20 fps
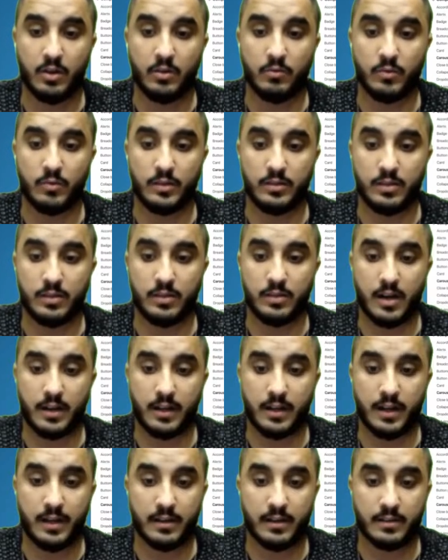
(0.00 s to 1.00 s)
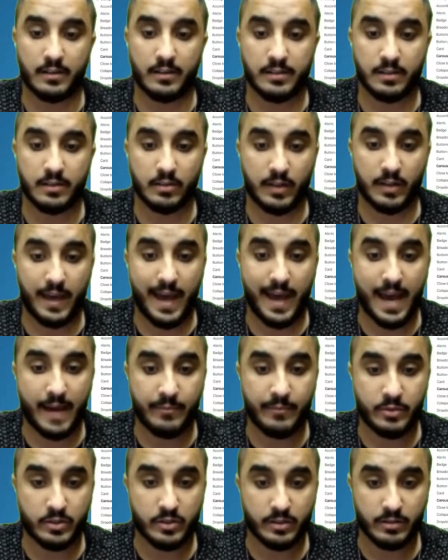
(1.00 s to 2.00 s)
with .carousel
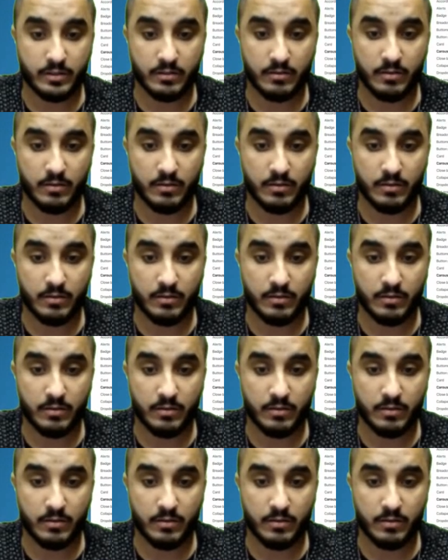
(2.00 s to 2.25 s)
caption